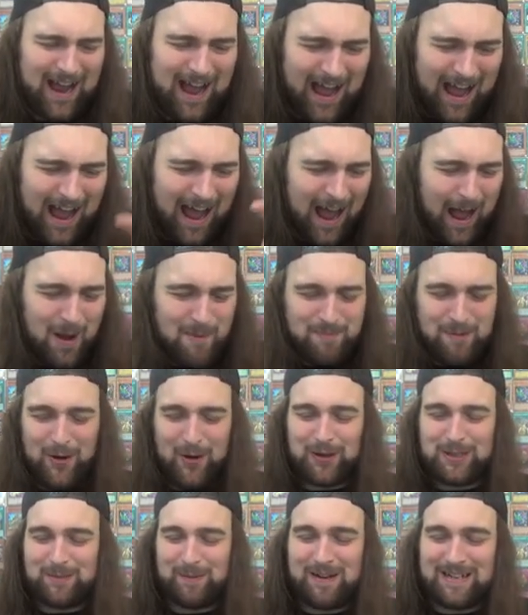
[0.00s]
Ah, it
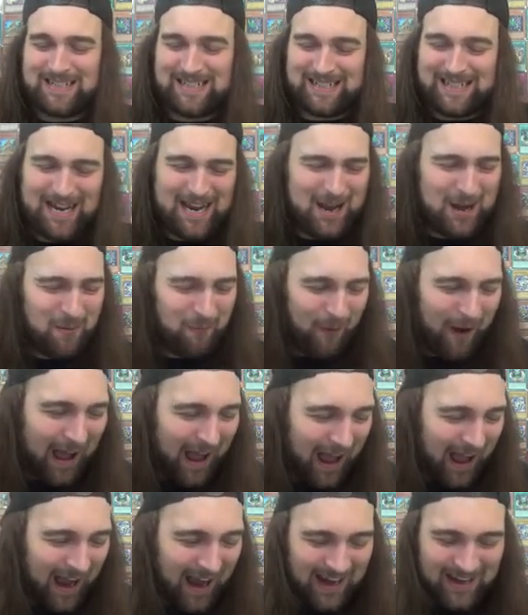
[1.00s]
burns my skin.
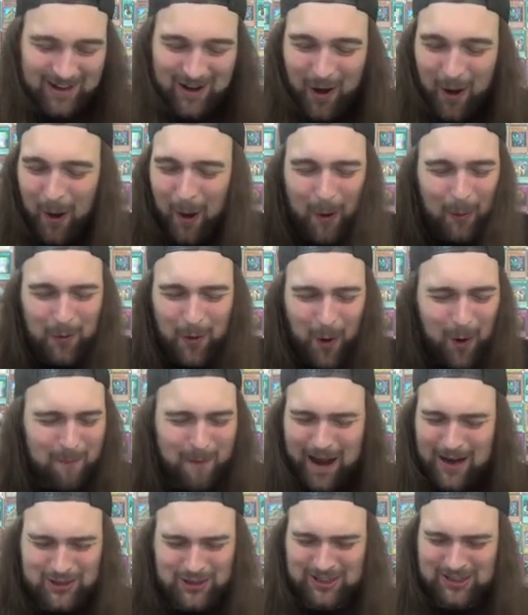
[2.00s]
Why? No, no
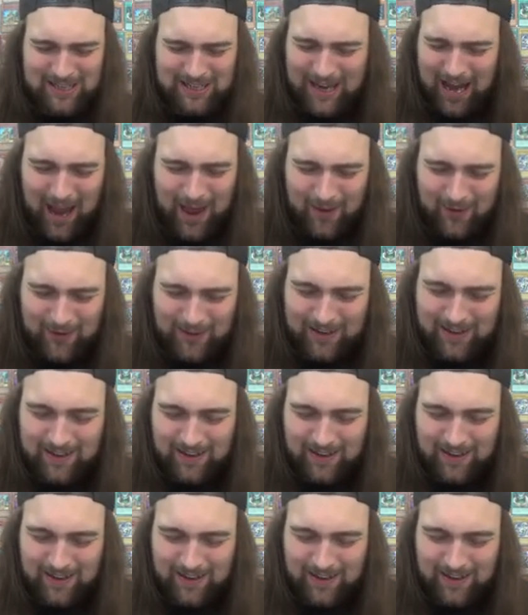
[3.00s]
Magic the Gathering.